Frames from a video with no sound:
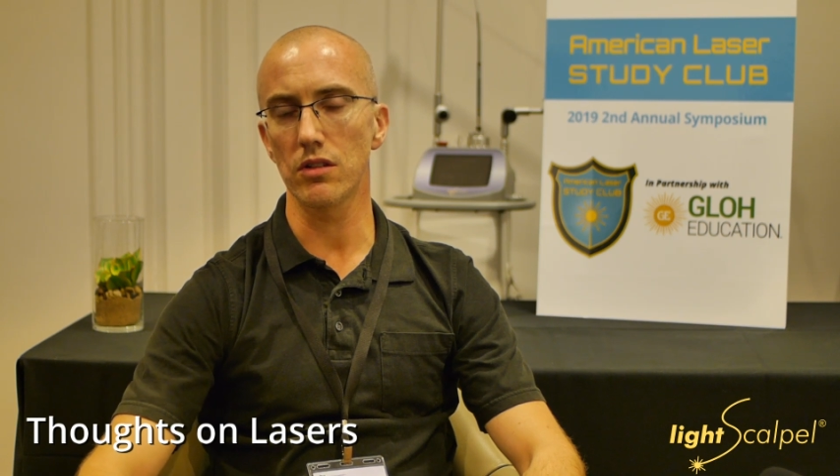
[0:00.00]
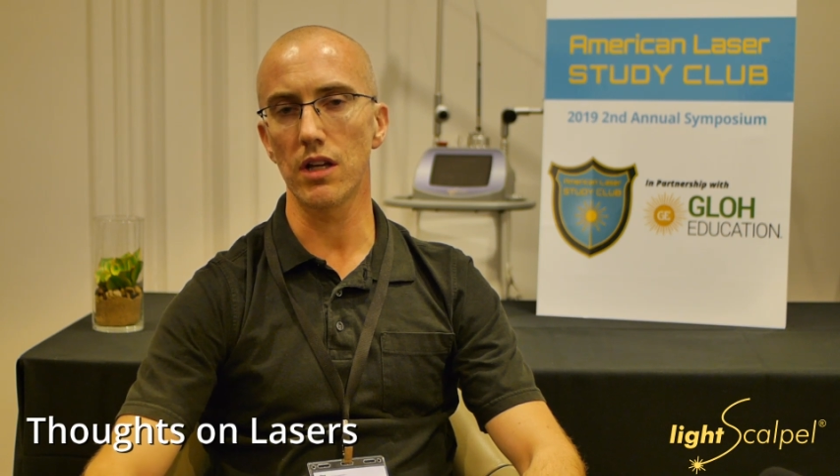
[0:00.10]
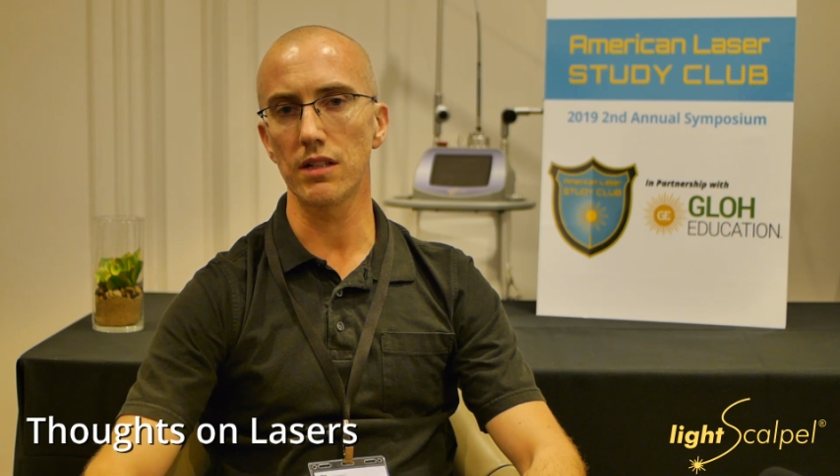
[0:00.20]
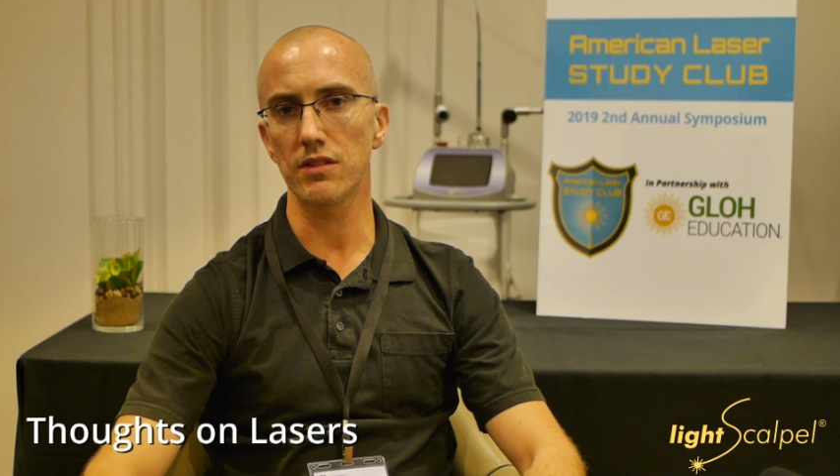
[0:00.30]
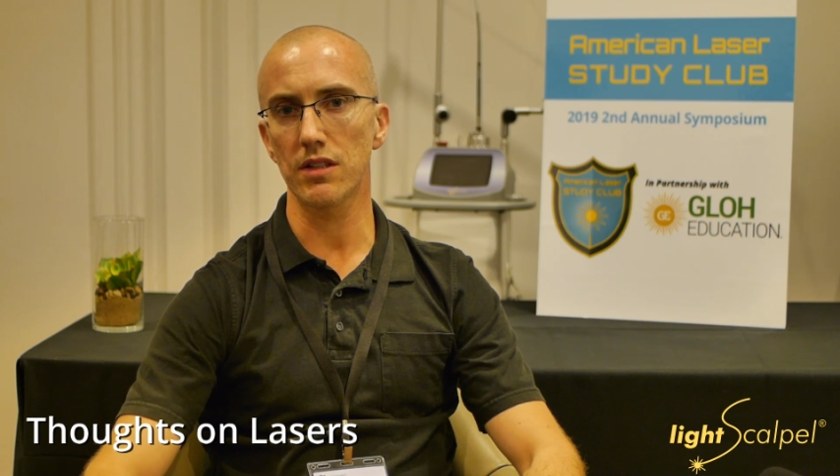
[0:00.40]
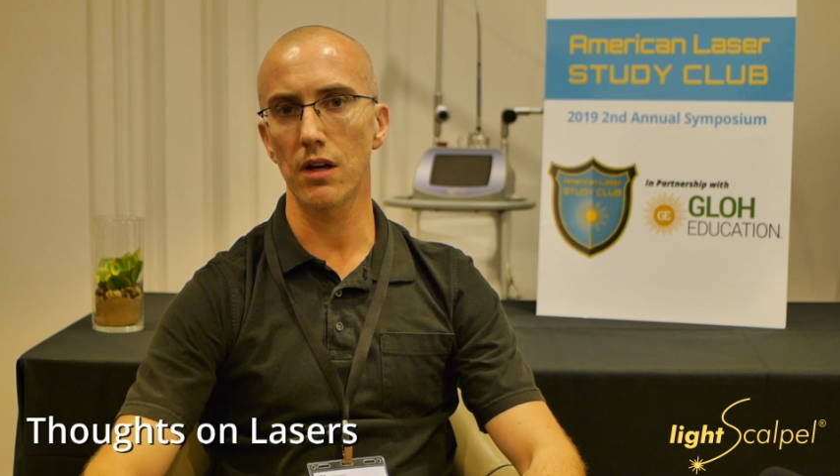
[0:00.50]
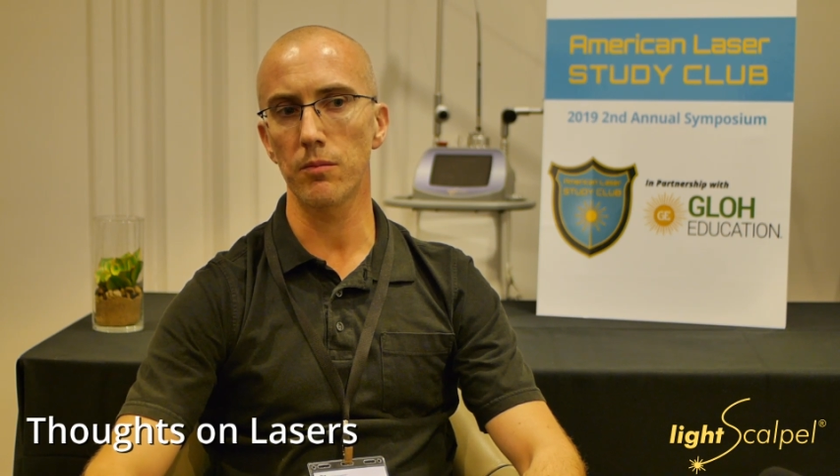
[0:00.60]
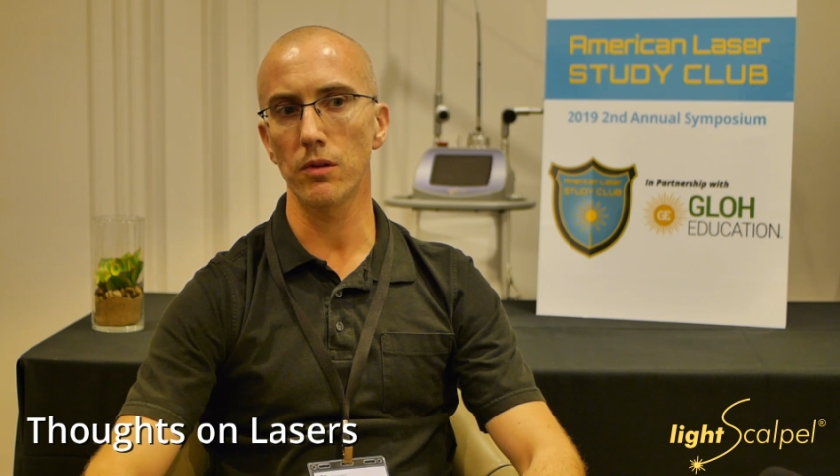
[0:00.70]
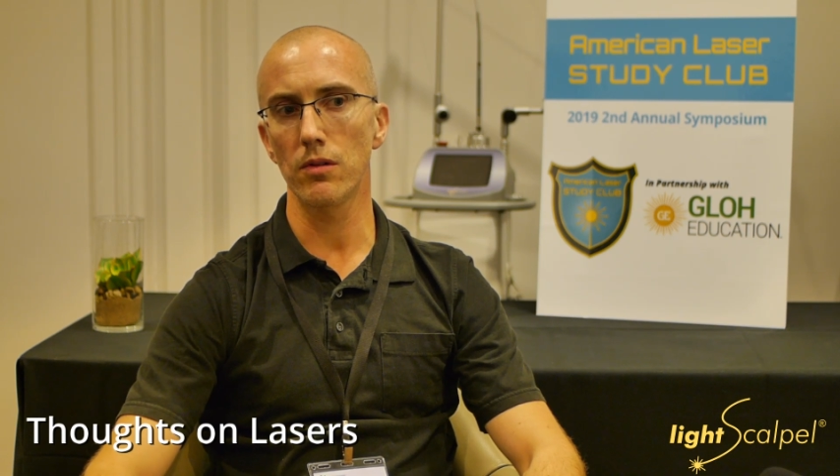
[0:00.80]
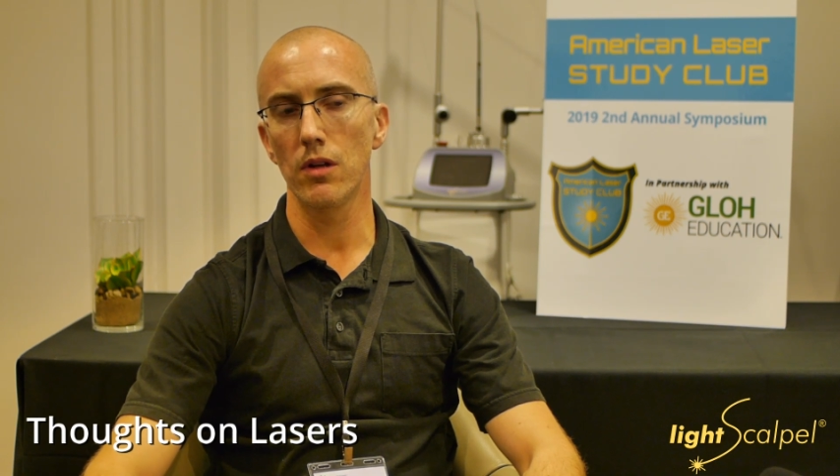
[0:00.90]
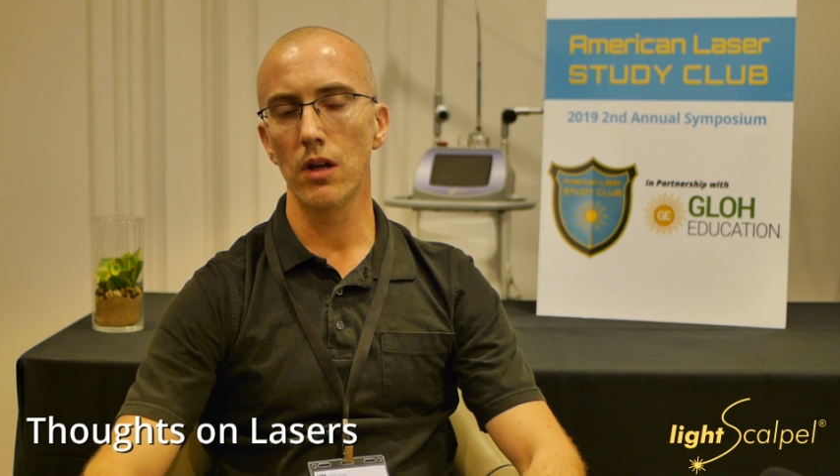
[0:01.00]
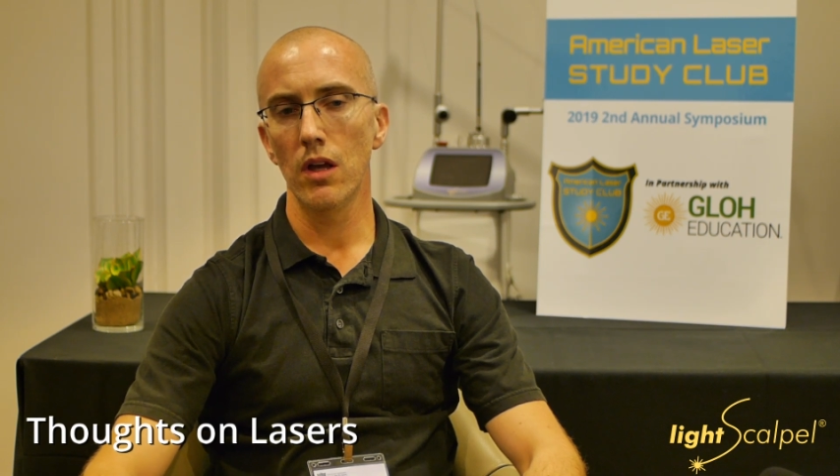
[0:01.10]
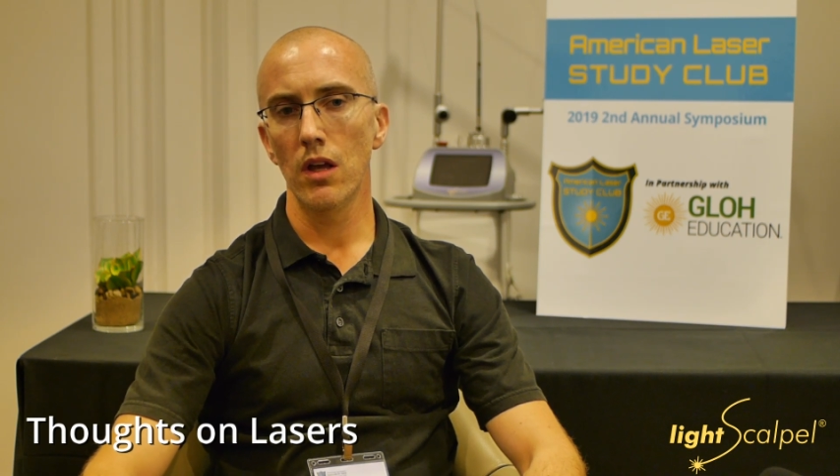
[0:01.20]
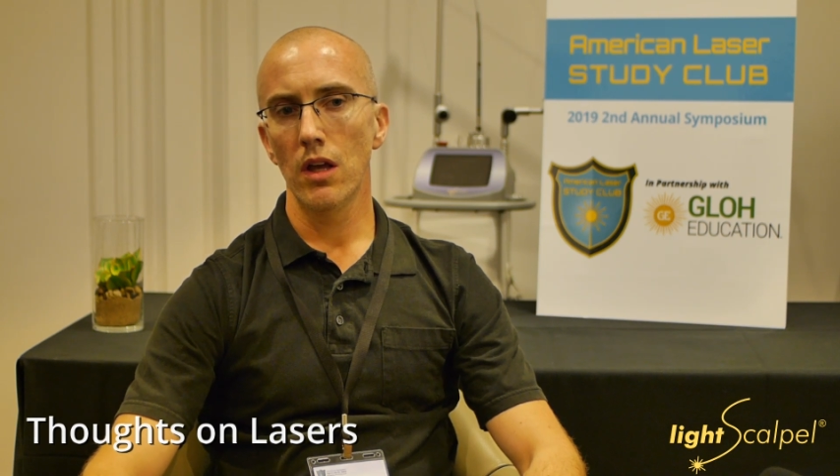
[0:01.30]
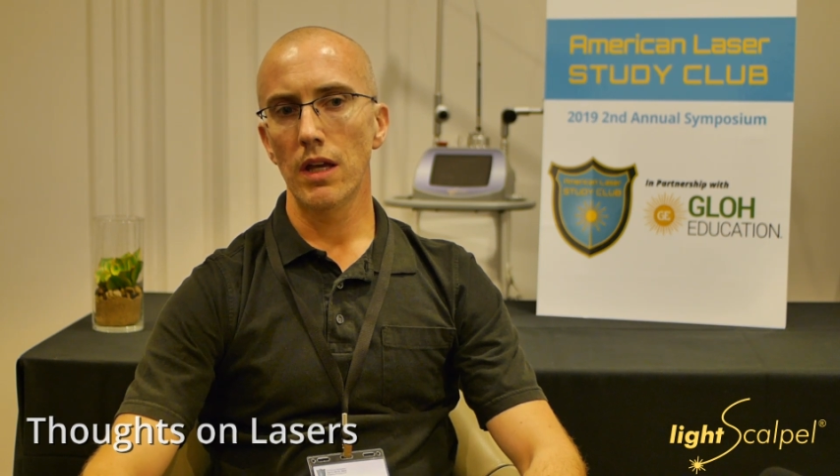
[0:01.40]
LightScalpel.
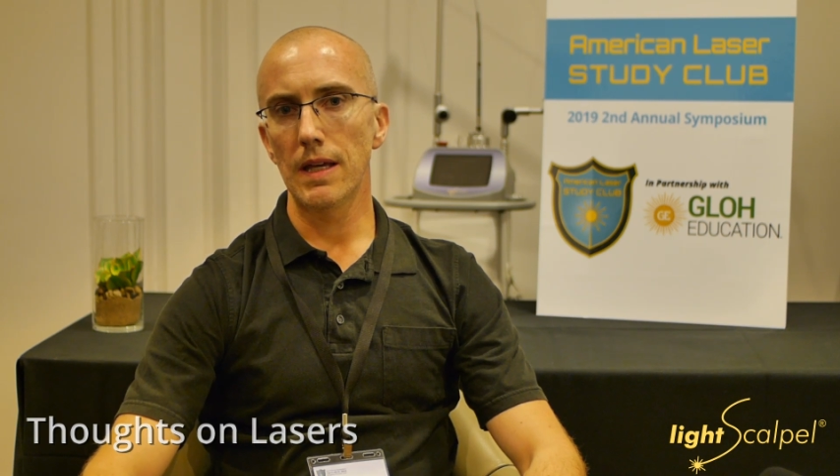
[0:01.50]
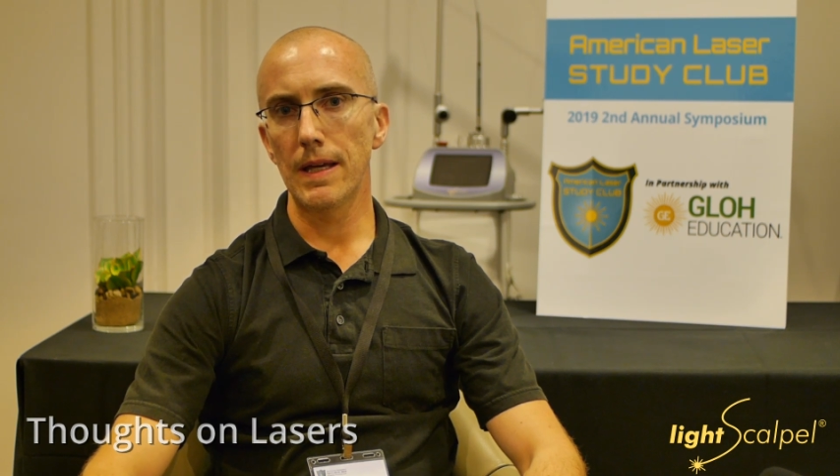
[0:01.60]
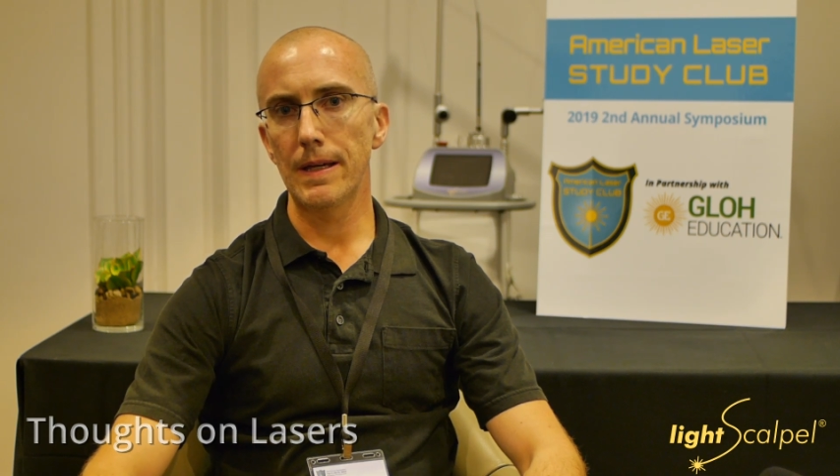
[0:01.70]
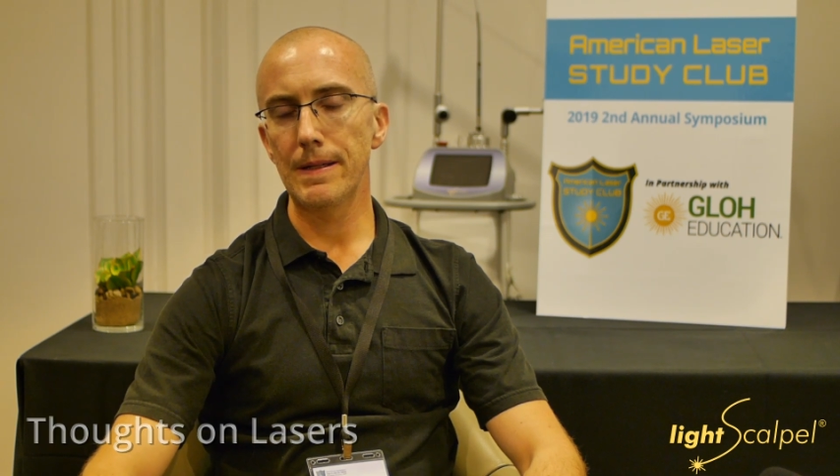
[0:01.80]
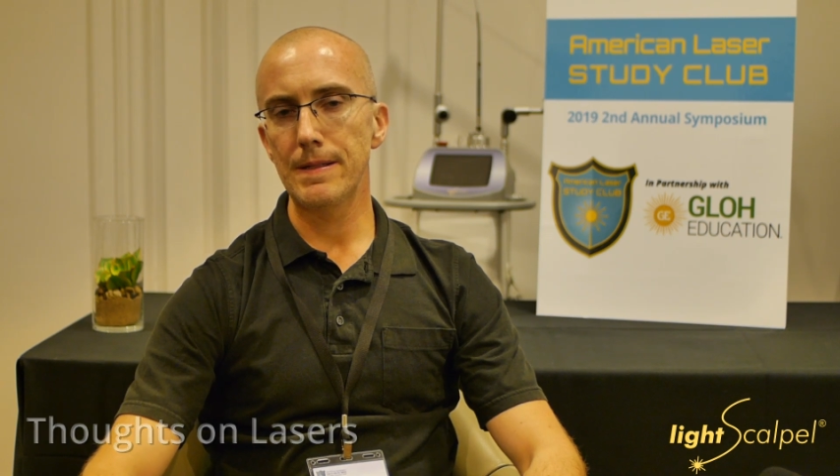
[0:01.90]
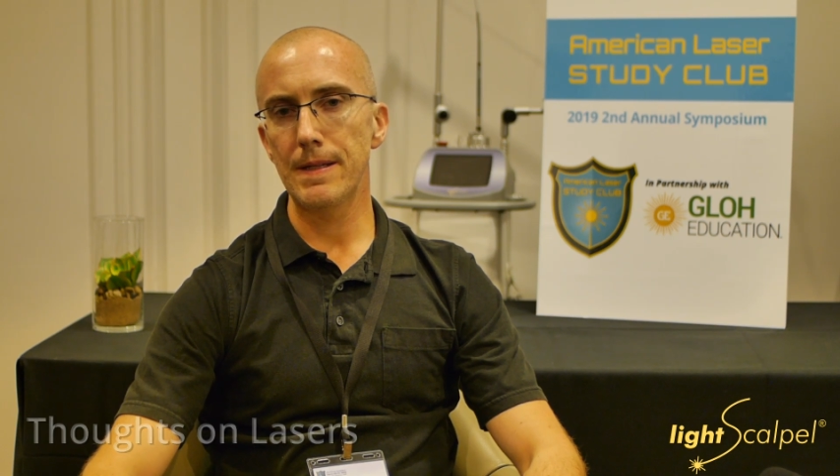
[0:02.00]
And